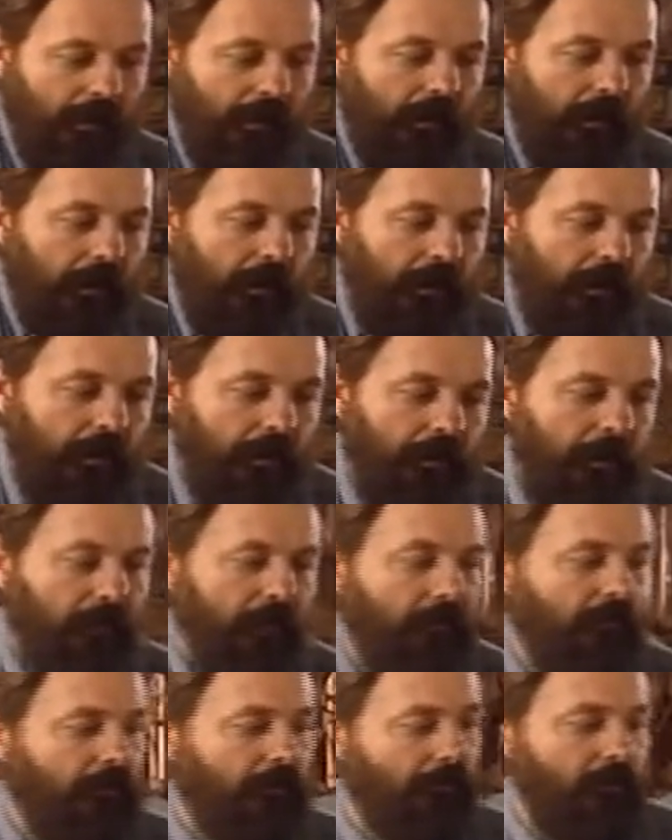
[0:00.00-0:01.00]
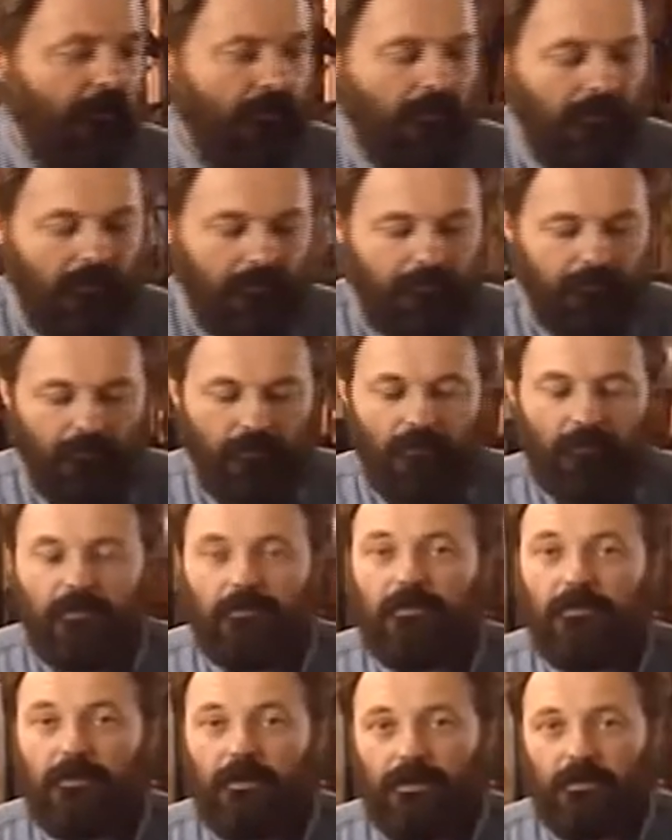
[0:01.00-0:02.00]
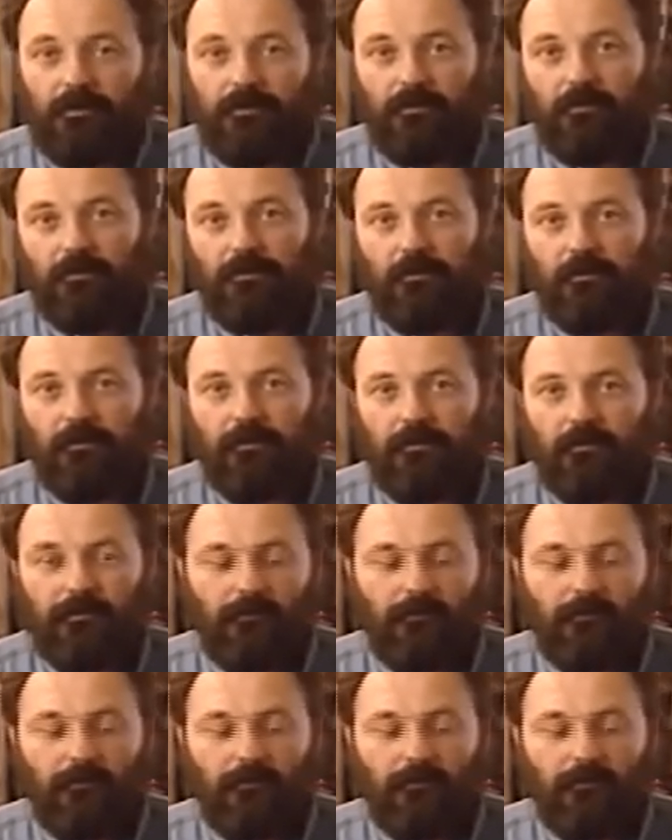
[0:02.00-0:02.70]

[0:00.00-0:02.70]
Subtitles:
and of course to cut turns.